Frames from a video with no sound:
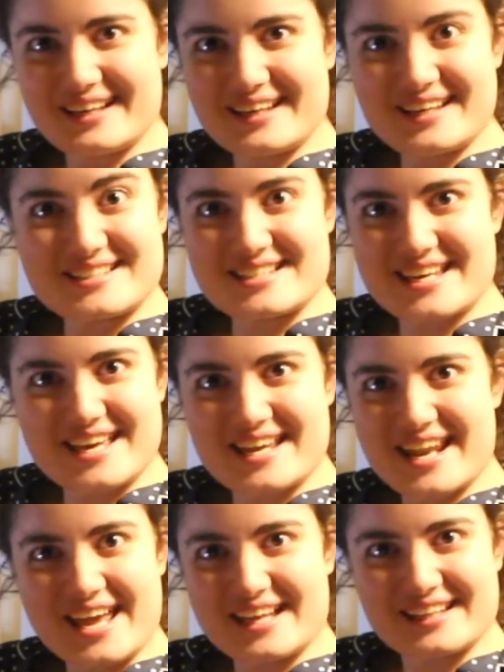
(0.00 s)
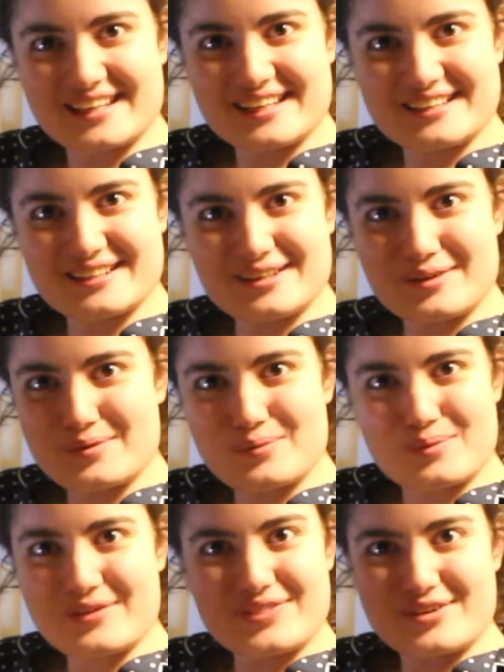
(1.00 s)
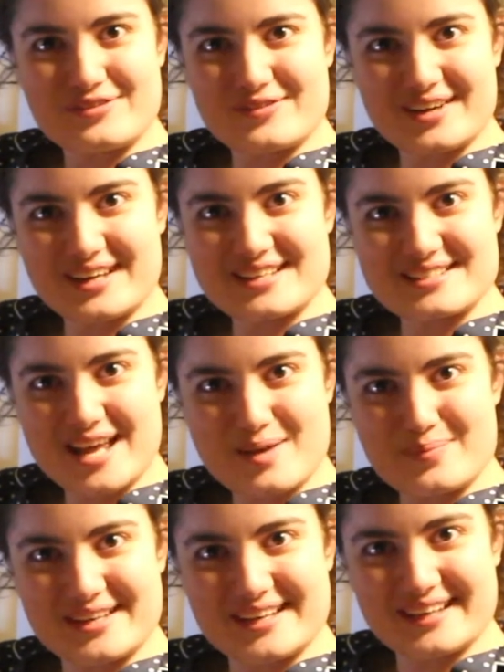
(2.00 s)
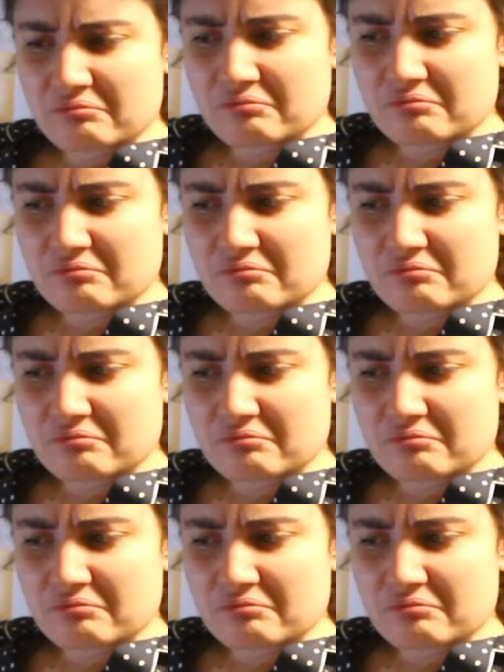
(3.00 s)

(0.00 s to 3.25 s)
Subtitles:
Is he an alien? What the fuck is happening?